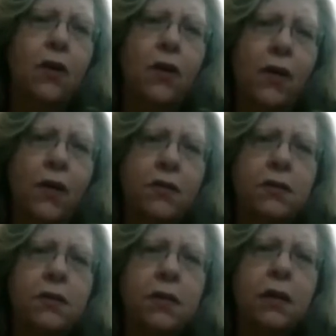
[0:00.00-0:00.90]

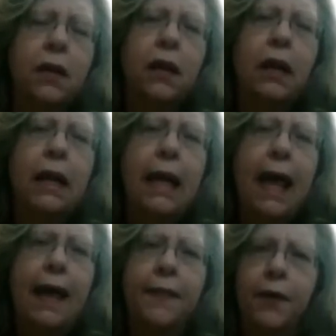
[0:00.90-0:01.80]
curves,
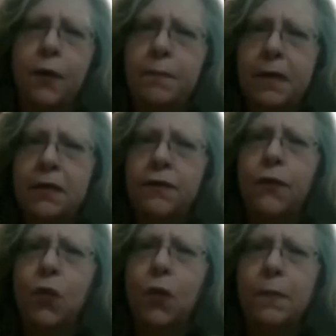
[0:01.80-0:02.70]
and they're
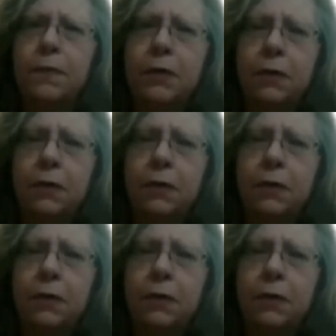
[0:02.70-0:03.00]
misformed